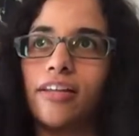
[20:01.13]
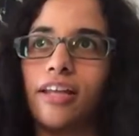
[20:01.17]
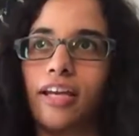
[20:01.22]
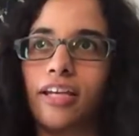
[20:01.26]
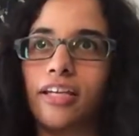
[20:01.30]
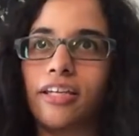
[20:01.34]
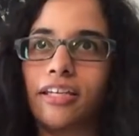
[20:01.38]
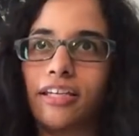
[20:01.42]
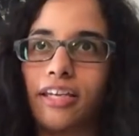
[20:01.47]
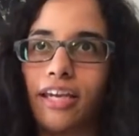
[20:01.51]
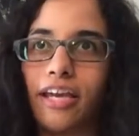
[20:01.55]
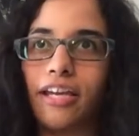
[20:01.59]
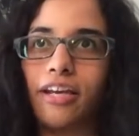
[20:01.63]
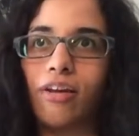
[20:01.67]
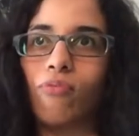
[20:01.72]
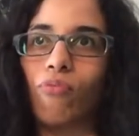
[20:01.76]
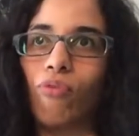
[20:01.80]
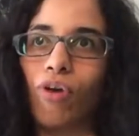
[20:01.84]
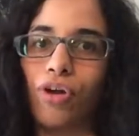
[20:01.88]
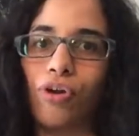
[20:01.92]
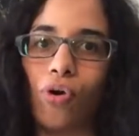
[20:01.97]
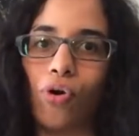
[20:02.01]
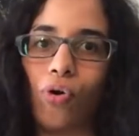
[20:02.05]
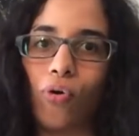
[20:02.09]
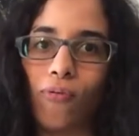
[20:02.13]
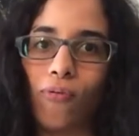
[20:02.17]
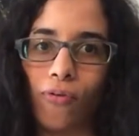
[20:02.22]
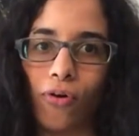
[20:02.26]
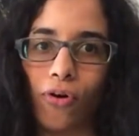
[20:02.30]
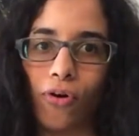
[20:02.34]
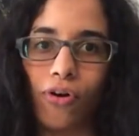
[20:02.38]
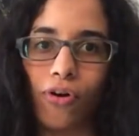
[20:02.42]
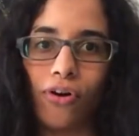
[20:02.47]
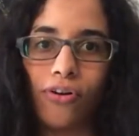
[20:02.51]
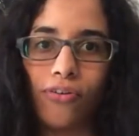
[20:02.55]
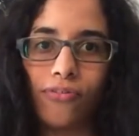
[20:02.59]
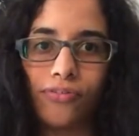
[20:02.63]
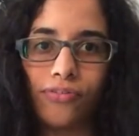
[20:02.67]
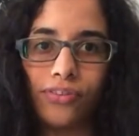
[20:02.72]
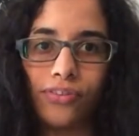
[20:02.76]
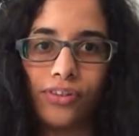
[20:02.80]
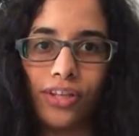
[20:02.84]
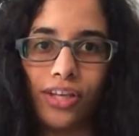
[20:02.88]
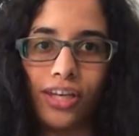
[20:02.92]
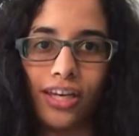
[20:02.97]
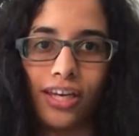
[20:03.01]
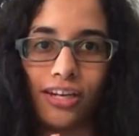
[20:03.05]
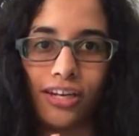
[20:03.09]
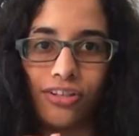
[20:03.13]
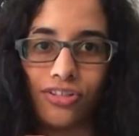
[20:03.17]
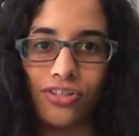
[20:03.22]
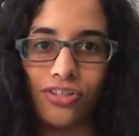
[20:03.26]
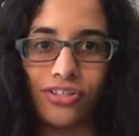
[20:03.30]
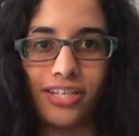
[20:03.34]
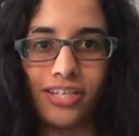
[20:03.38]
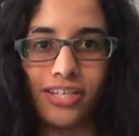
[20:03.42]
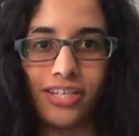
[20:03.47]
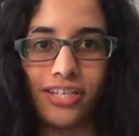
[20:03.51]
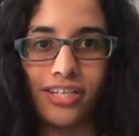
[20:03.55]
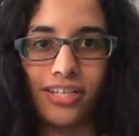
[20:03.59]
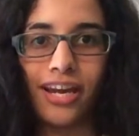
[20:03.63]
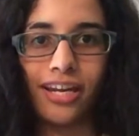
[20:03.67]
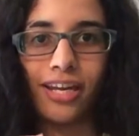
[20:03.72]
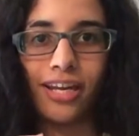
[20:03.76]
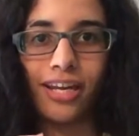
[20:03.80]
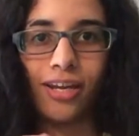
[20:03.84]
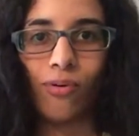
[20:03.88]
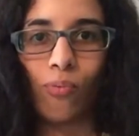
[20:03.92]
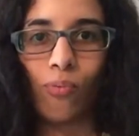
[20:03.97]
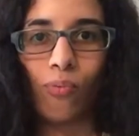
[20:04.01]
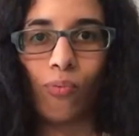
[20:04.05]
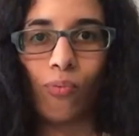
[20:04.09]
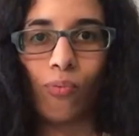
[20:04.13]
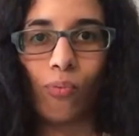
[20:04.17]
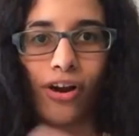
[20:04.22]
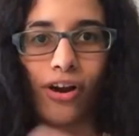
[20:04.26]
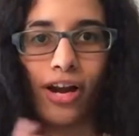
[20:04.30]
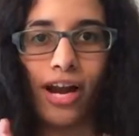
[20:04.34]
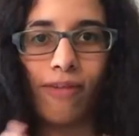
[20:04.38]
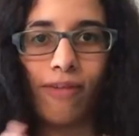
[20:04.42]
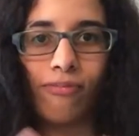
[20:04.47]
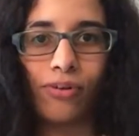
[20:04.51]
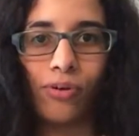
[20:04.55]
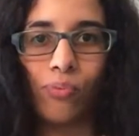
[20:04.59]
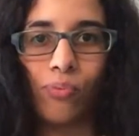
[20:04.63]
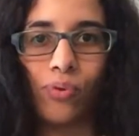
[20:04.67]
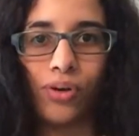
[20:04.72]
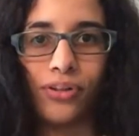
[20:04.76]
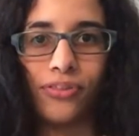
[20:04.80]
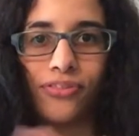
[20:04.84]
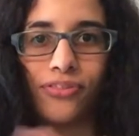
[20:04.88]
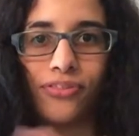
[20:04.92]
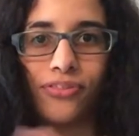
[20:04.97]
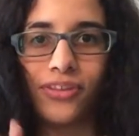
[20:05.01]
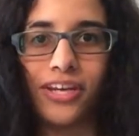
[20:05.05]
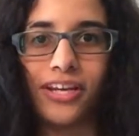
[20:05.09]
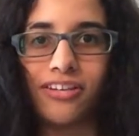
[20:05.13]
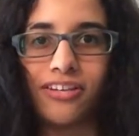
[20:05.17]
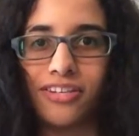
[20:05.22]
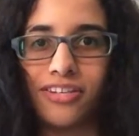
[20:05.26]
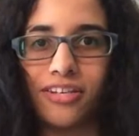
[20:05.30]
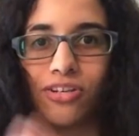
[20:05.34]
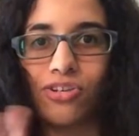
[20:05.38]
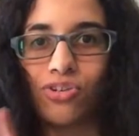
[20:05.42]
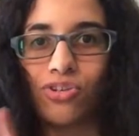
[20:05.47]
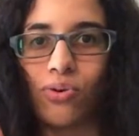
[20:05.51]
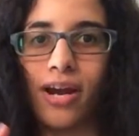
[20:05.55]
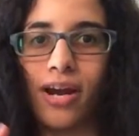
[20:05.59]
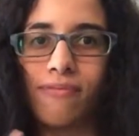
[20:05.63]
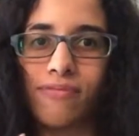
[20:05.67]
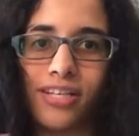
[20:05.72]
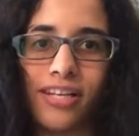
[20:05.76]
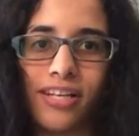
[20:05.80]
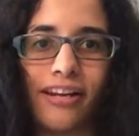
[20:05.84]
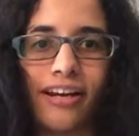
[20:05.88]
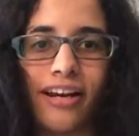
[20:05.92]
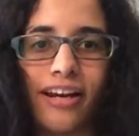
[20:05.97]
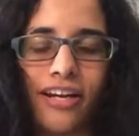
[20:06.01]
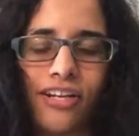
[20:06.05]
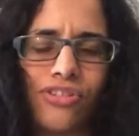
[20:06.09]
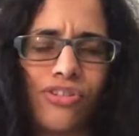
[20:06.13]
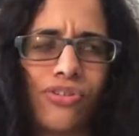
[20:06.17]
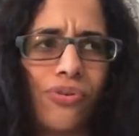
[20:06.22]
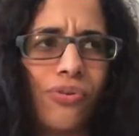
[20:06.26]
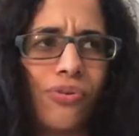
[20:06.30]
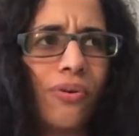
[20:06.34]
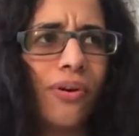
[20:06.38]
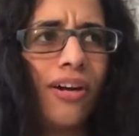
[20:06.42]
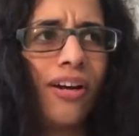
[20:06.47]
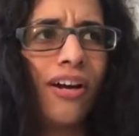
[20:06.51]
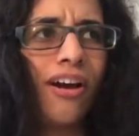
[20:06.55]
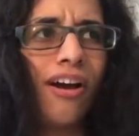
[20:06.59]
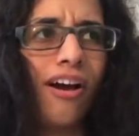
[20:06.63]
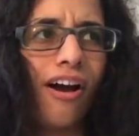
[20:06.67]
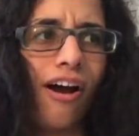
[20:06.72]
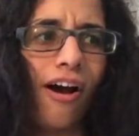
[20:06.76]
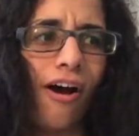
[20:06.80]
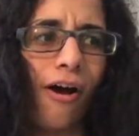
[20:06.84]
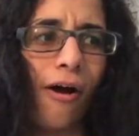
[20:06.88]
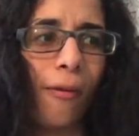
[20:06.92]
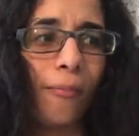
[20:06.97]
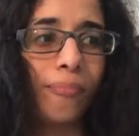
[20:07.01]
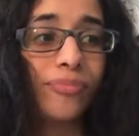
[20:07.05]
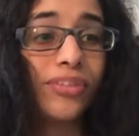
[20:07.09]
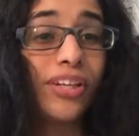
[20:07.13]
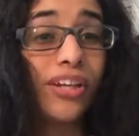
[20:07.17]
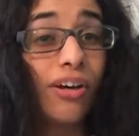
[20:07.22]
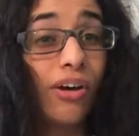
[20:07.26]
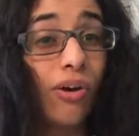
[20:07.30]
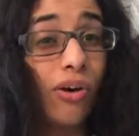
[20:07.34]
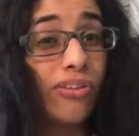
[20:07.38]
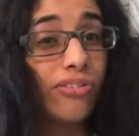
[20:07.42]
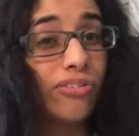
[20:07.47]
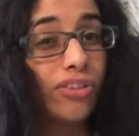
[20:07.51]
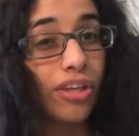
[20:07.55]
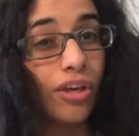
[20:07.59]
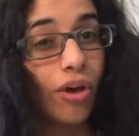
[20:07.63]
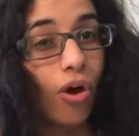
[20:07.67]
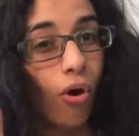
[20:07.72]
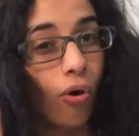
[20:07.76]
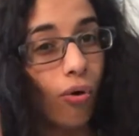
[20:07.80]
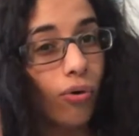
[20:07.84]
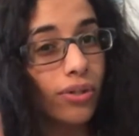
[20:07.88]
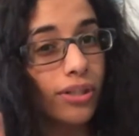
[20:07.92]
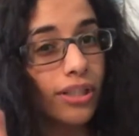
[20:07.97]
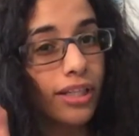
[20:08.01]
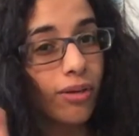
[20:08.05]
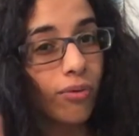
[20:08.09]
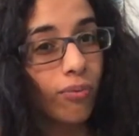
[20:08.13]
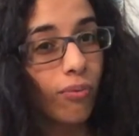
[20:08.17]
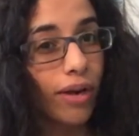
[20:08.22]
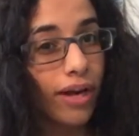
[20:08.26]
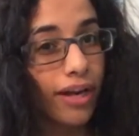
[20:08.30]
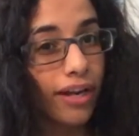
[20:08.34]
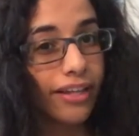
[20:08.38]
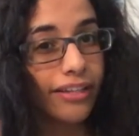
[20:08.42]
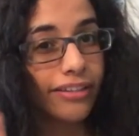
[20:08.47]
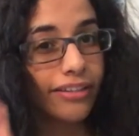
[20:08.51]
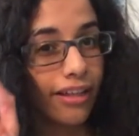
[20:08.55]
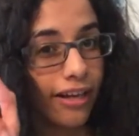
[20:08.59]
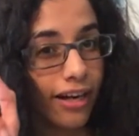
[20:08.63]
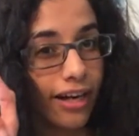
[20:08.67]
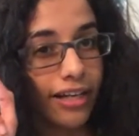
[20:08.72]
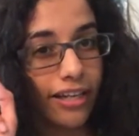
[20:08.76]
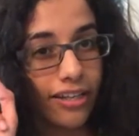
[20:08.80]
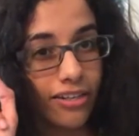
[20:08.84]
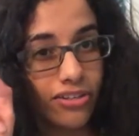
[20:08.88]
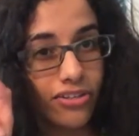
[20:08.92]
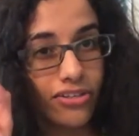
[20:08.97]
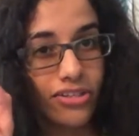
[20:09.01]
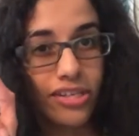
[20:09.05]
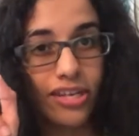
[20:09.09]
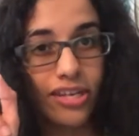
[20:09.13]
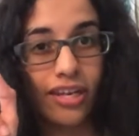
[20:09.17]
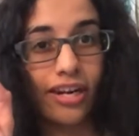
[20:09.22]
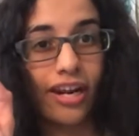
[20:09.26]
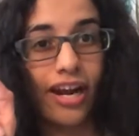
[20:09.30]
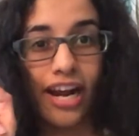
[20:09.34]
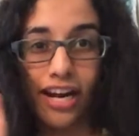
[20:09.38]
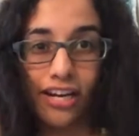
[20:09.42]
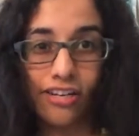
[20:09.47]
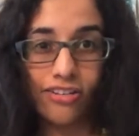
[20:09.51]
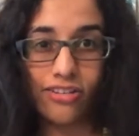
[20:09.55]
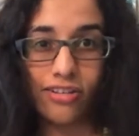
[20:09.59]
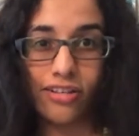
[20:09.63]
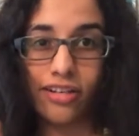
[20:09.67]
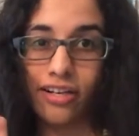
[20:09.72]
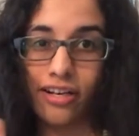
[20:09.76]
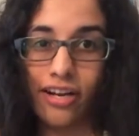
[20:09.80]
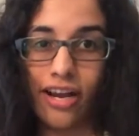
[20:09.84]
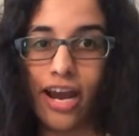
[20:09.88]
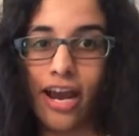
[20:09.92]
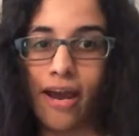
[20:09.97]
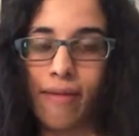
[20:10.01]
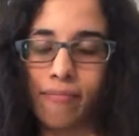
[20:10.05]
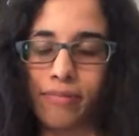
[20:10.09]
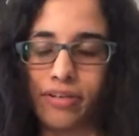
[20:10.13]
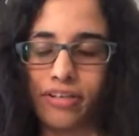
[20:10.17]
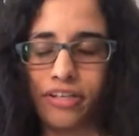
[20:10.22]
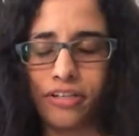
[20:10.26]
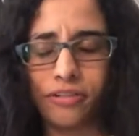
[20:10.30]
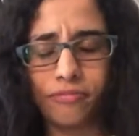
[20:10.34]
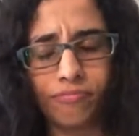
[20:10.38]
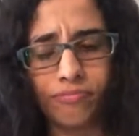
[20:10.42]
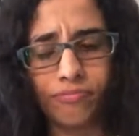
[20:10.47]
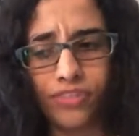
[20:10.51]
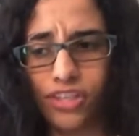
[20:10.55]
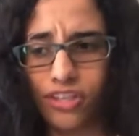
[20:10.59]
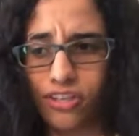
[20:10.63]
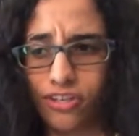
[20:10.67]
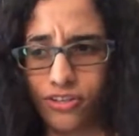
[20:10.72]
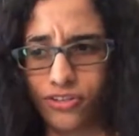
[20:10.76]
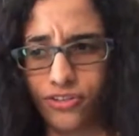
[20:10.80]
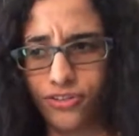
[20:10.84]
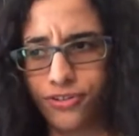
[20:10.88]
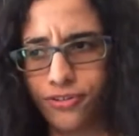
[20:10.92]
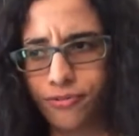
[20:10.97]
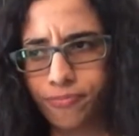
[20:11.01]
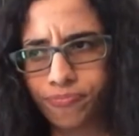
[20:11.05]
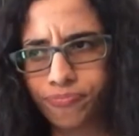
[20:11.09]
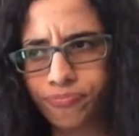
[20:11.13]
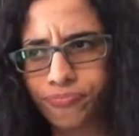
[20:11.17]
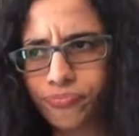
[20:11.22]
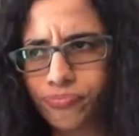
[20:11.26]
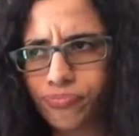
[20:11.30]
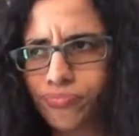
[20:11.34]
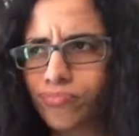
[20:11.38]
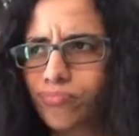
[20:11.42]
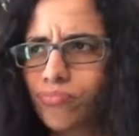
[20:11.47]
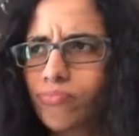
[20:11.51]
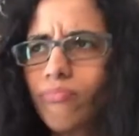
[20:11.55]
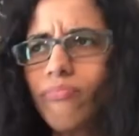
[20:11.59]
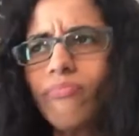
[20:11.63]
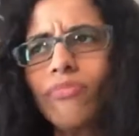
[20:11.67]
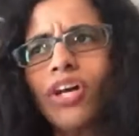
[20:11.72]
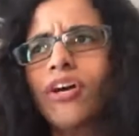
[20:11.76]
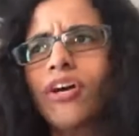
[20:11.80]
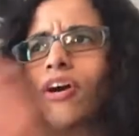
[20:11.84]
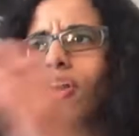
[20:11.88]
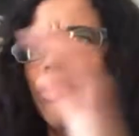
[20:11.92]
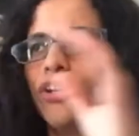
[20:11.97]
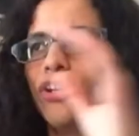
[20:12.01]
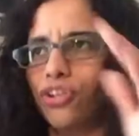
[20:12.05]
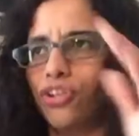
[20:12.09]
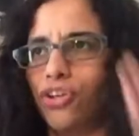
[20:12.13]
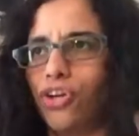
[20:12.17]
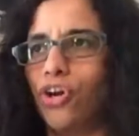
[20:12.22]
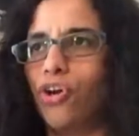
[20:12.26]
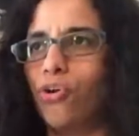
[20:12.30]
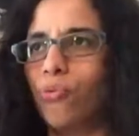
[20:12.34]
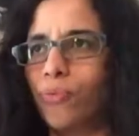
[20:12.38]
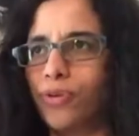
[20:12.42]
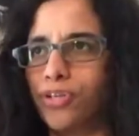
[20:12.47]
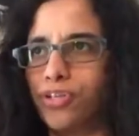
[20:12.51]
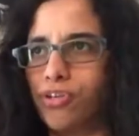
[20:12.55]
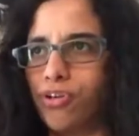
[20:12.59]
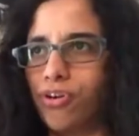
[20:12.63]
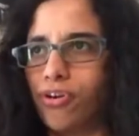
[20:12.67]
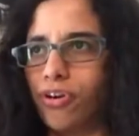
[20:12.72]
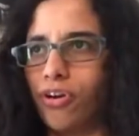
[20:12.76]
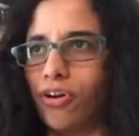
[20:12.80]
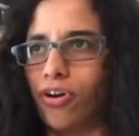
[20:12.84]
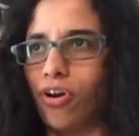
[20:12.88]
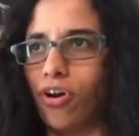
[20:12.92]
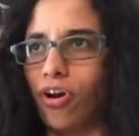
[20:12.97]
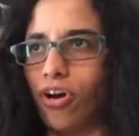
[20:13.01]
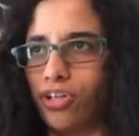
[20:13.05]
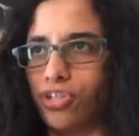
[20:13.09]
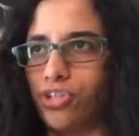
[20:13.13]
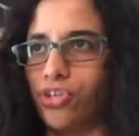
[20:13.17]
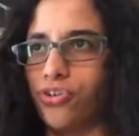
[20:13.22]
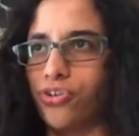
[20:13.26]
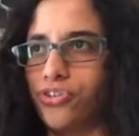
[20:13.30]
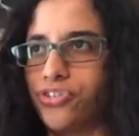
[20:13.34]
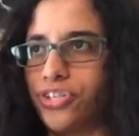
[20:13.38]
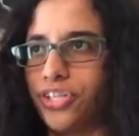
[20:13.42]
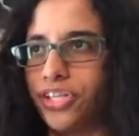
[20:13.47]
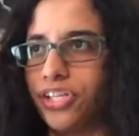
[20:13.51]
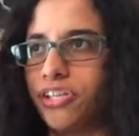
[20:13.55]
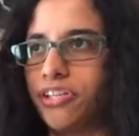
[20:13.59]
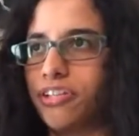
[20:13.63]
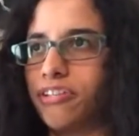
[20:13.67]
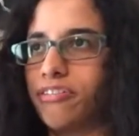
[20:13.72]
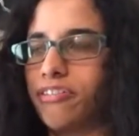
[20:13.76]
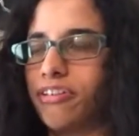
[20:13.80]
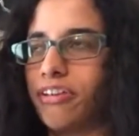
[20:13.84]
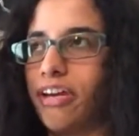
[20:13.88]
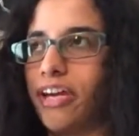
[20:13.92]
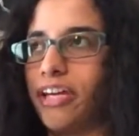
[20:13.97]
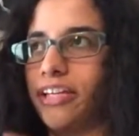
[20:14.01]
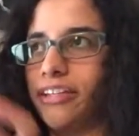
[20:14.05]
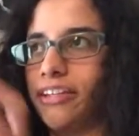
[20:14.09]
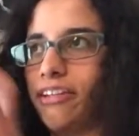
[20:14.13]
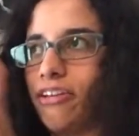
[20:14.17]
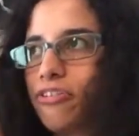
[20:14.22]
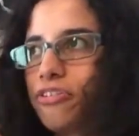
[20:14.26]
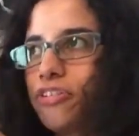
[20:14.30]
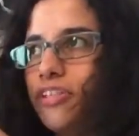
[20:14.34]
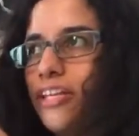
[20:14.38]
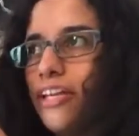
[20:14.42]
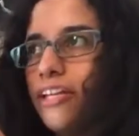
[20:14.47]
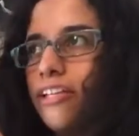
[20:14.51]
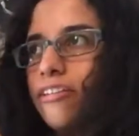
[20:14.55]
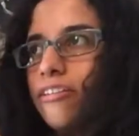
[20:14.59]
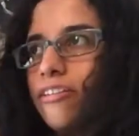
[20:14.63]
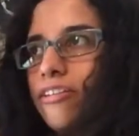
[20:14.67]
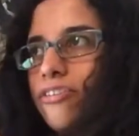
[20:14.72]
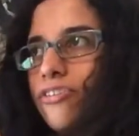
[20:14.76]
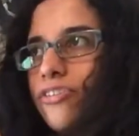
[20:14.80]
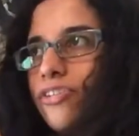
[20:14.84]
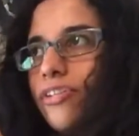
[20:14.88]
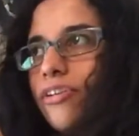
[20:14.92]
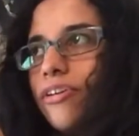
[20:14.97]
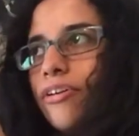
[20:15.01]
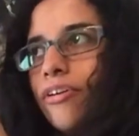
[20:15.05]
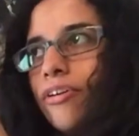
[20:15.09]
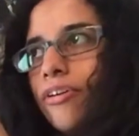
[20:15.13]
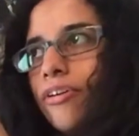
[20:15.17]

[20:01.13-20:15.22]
like getting run over in a society where everyone thinks and drives like I do. The only way that I can see an accident happening is, when you're on your seat and there's like this